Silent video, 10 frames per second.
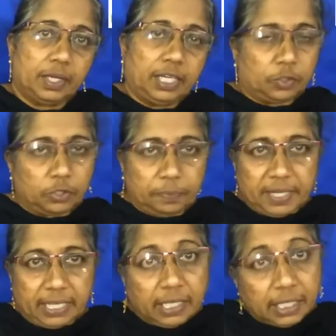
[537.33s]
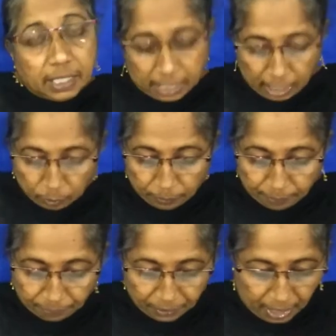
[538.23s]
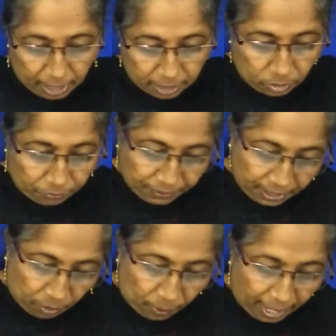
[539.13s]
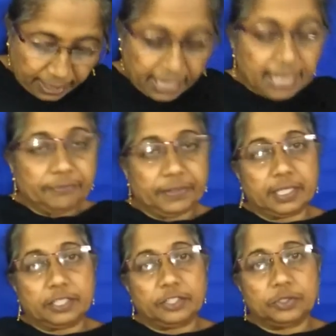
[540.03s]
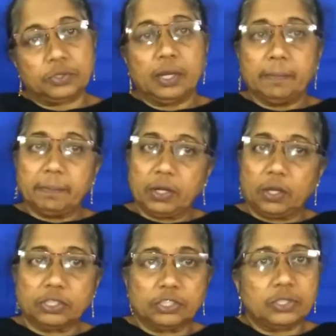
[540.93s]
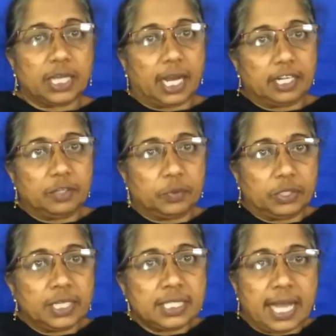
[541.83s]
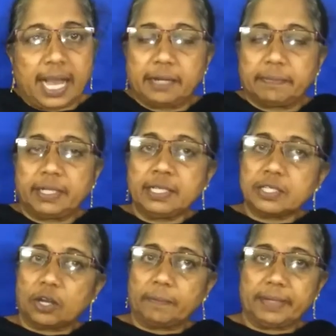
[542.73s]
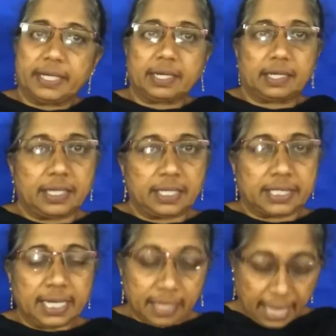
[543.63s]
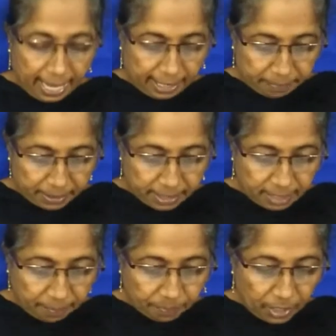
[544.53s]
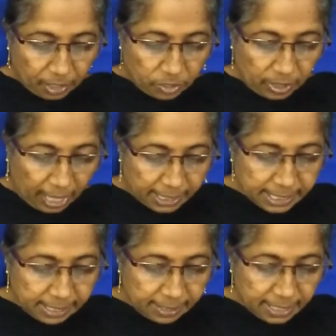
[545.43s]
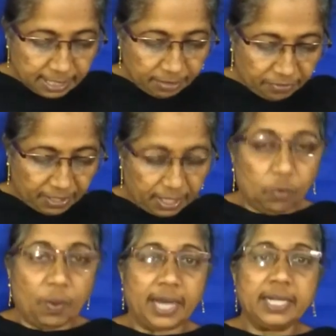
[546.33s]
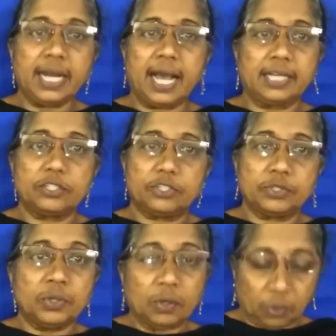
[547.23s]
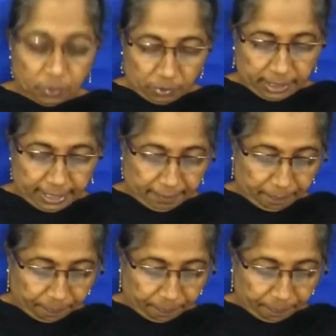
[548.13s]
It could be a cow. So figure 1 and figure 2 belong to carnivorous animals or meat eating animals. So the answer is figure 1 and 2 only.